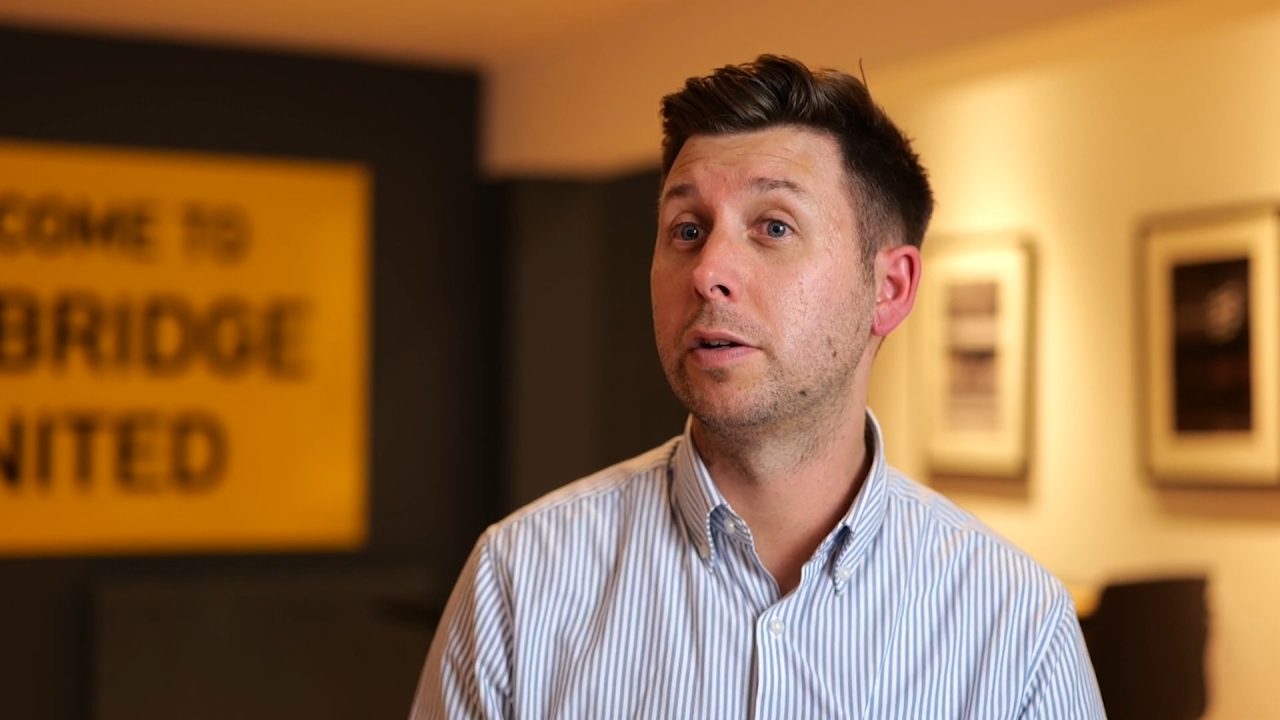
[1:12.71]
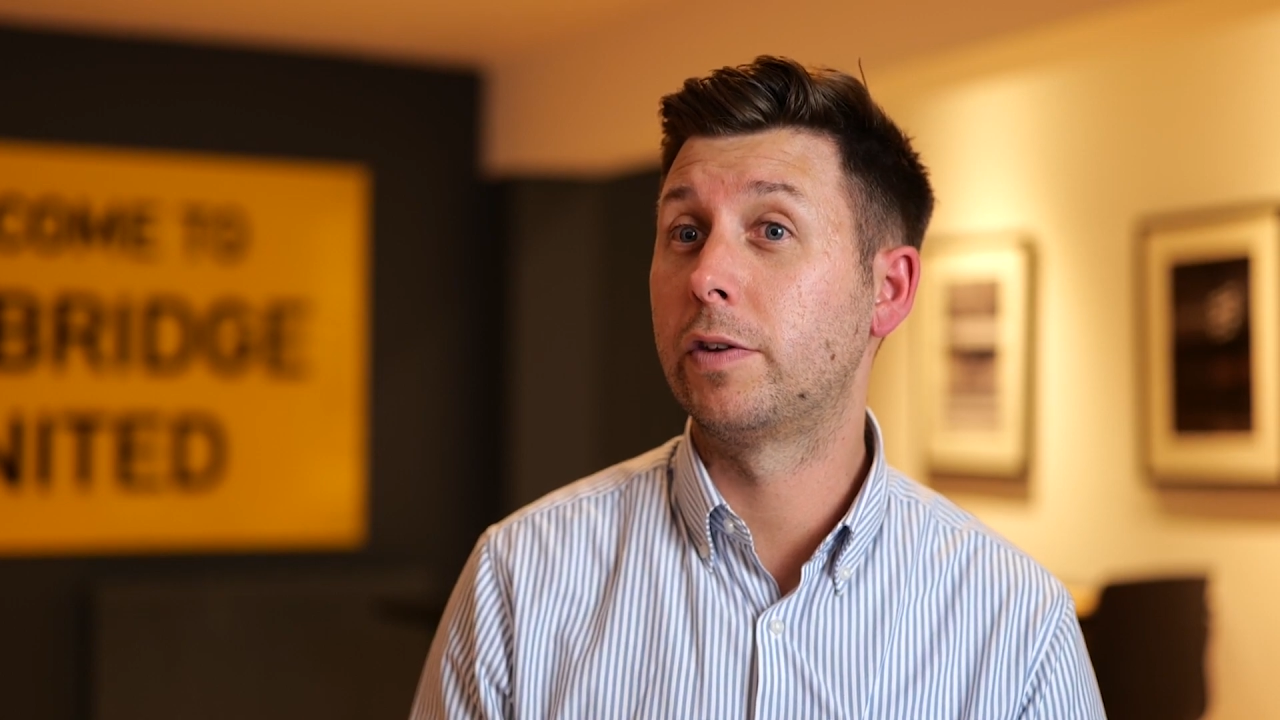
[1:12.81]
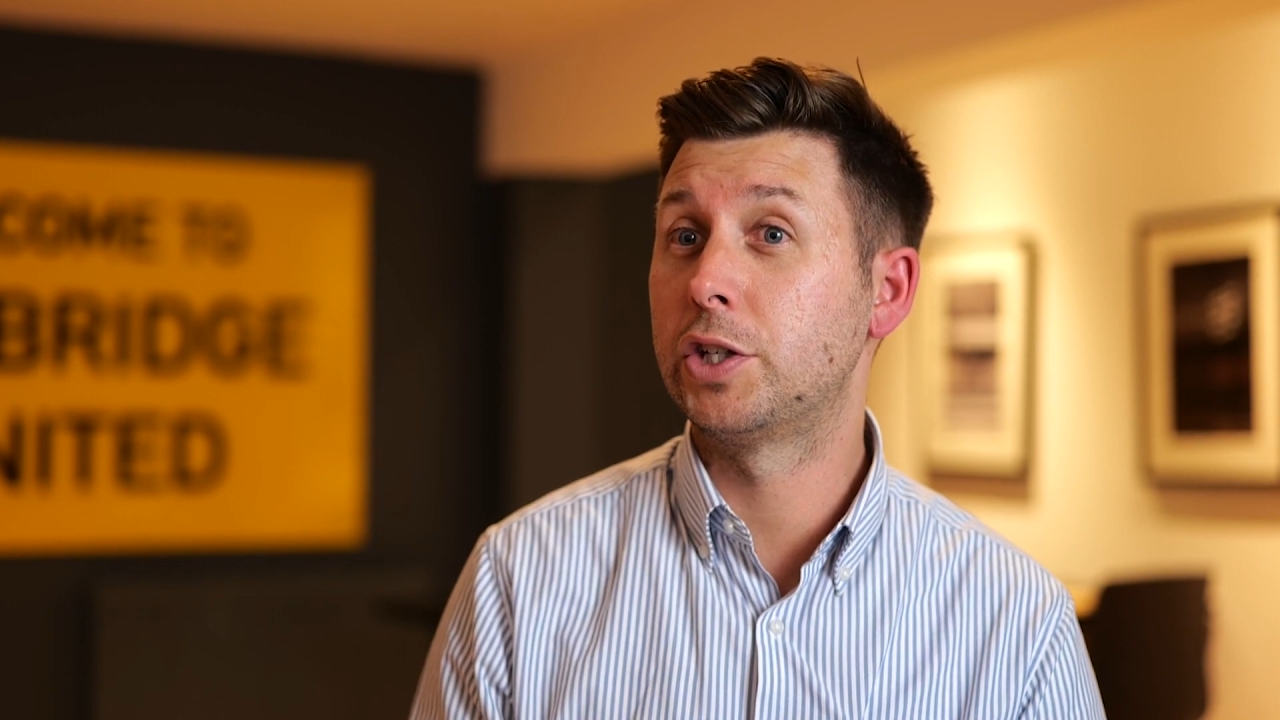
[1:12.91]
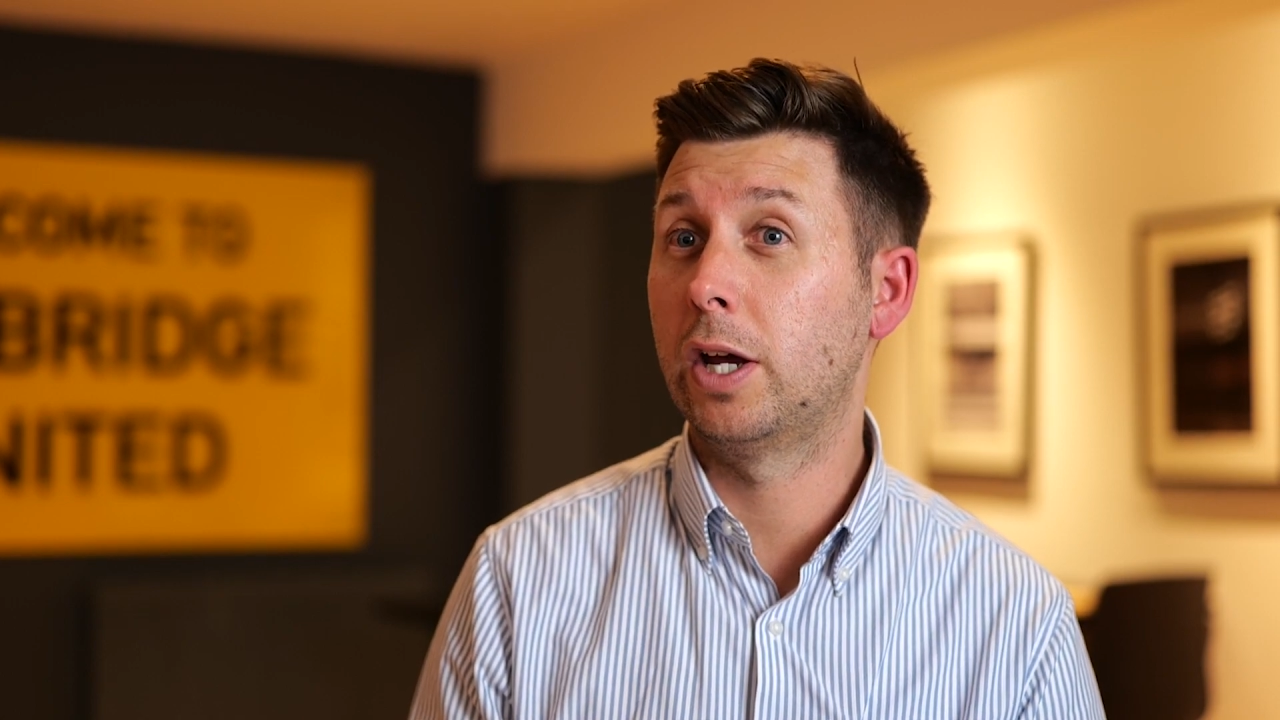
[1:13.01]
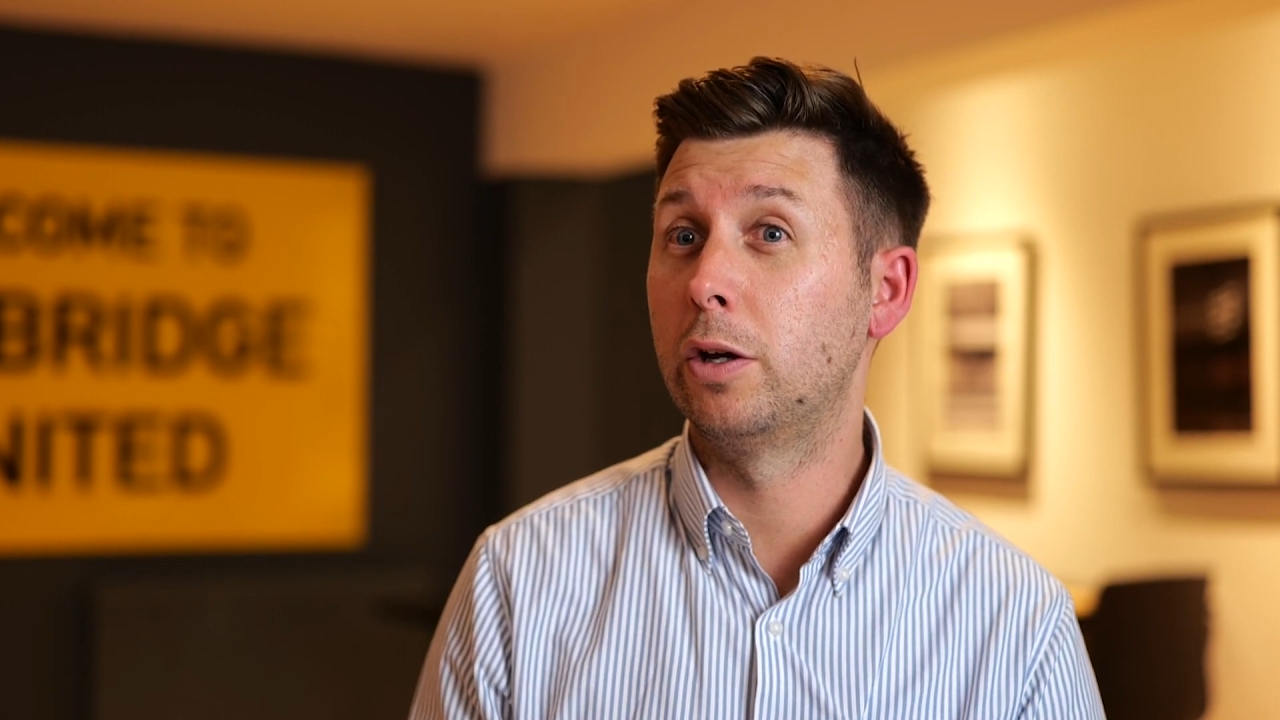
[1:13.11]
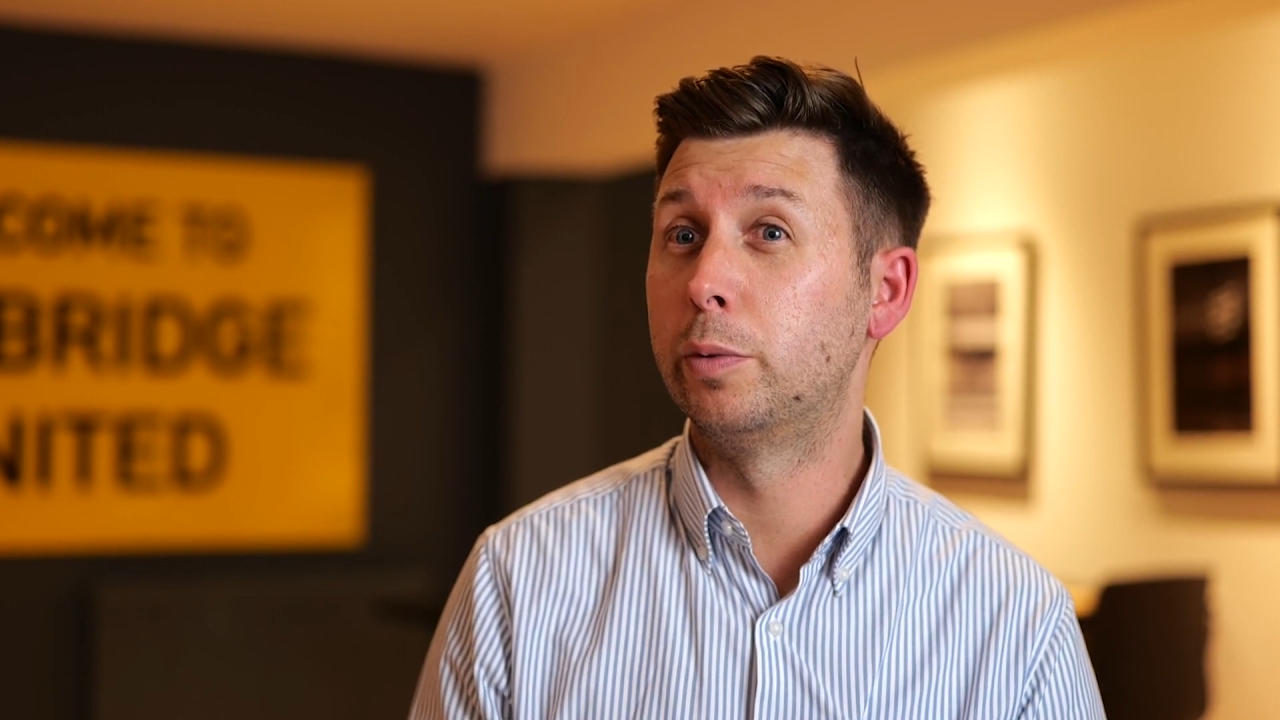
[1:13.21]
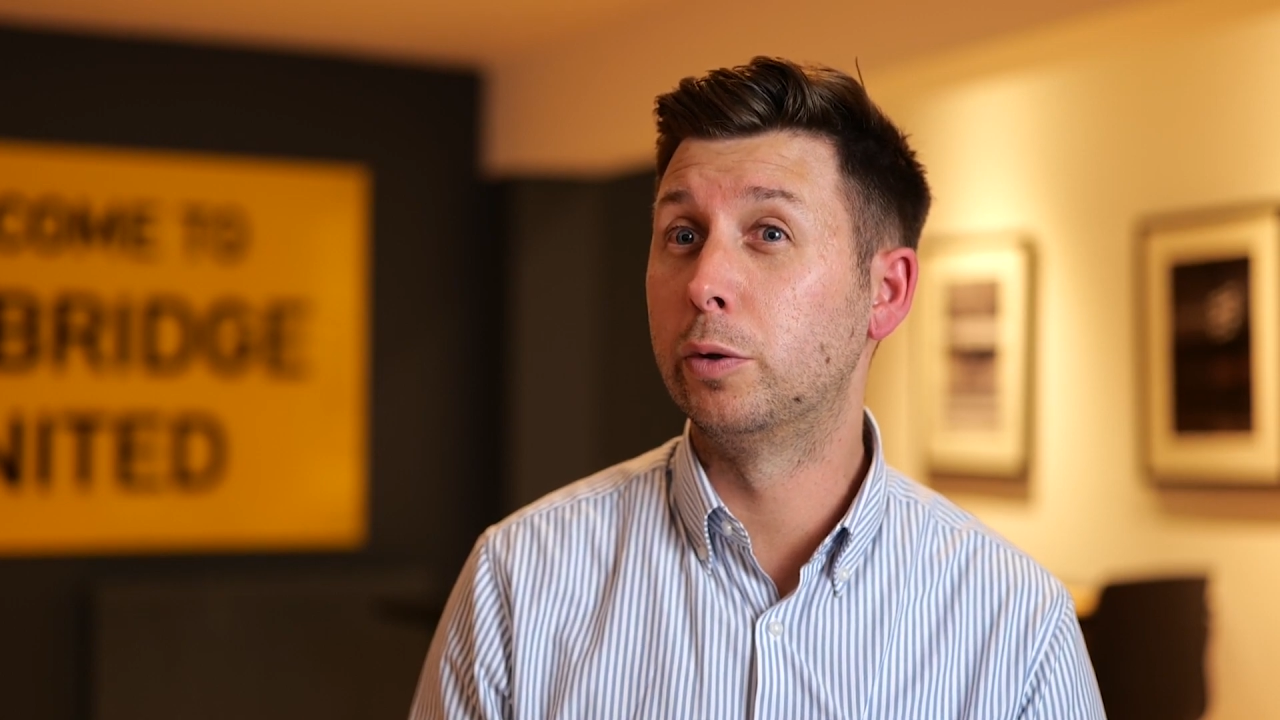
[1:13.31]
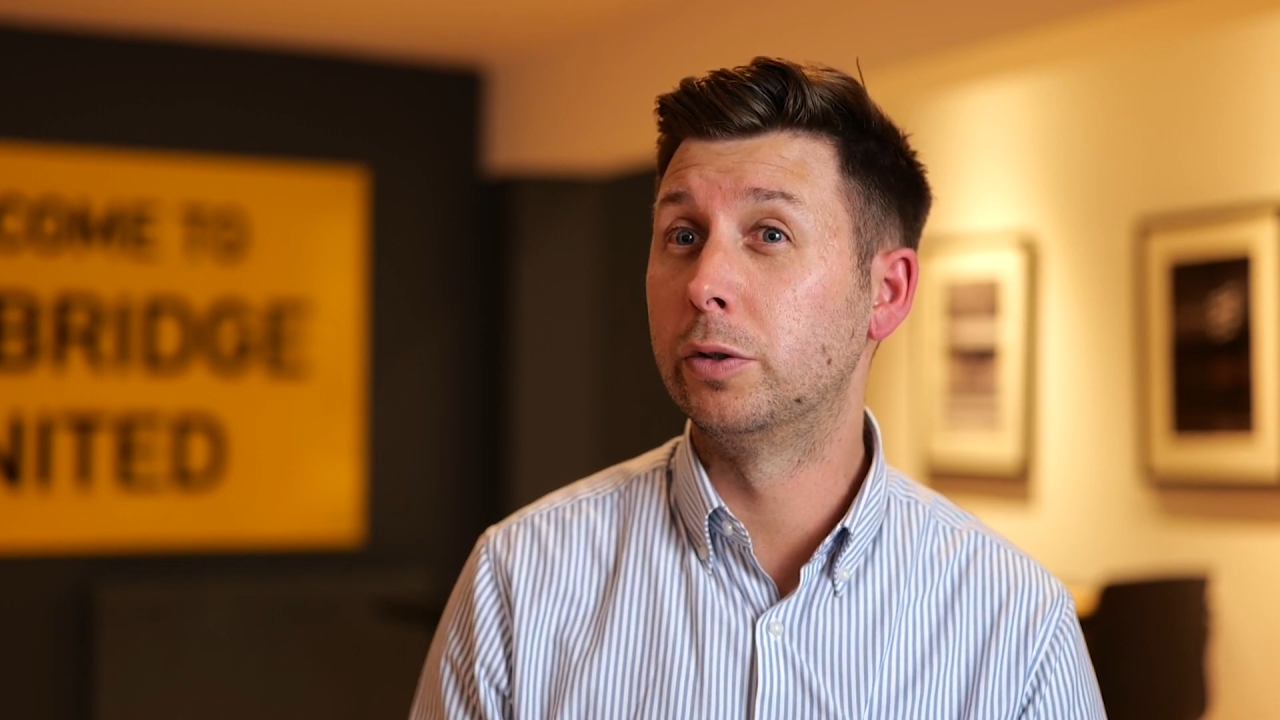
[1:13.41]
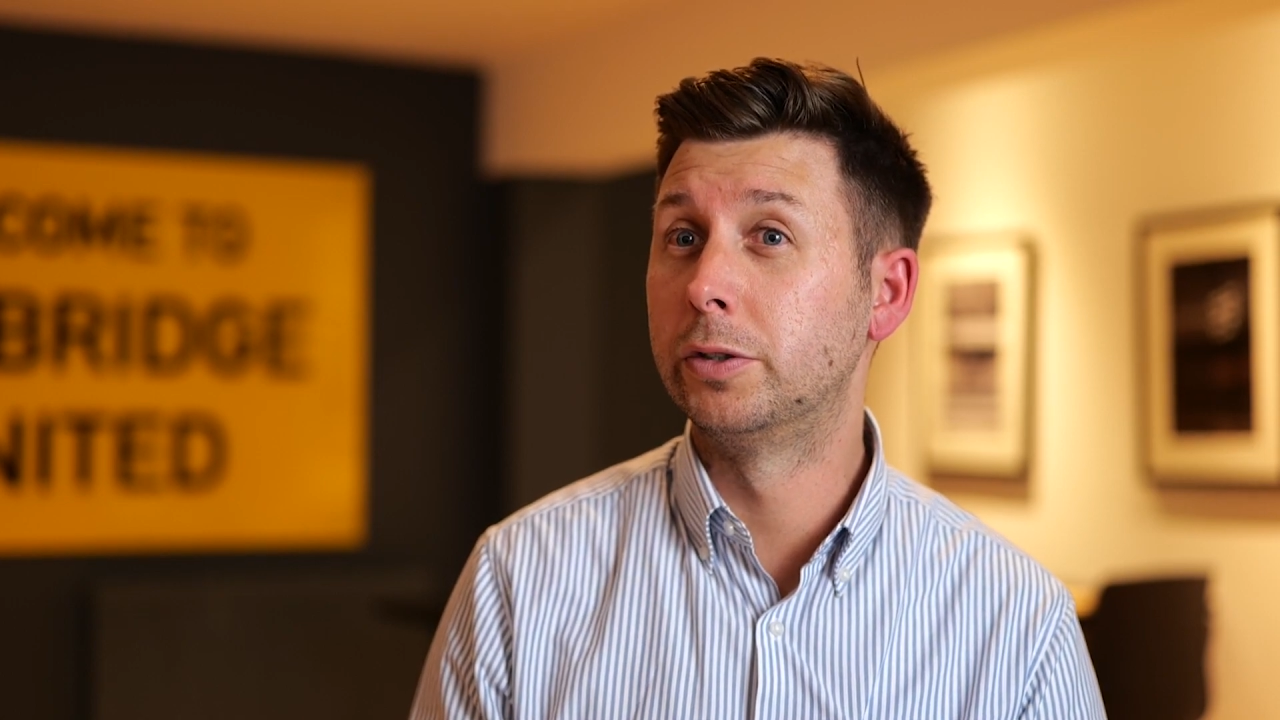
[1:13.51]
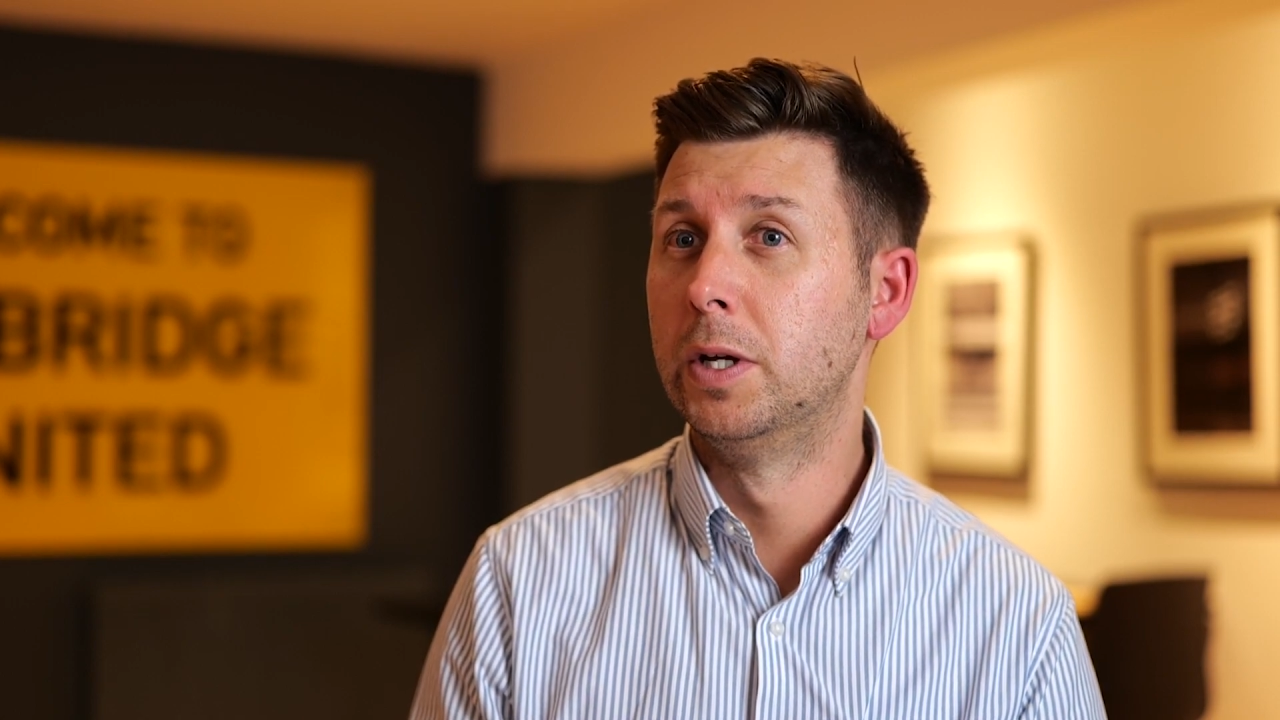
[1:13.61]
of the shadow
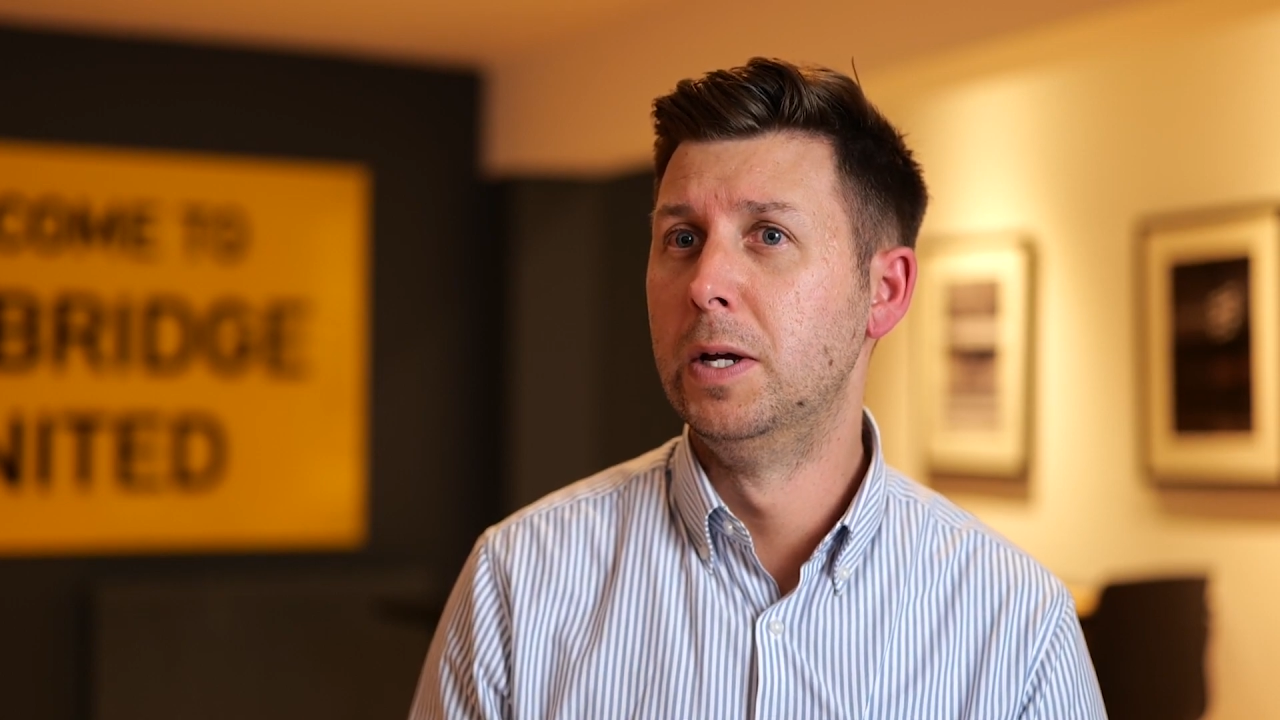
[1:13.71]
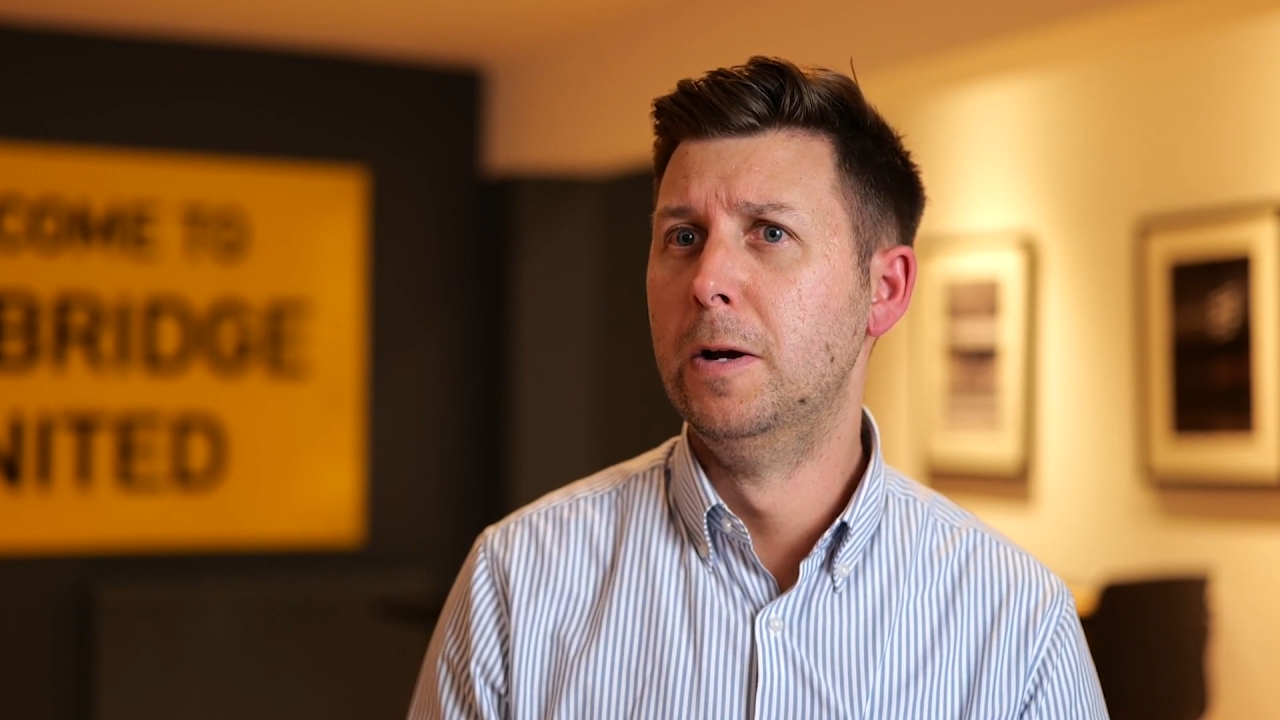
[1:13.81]
boards,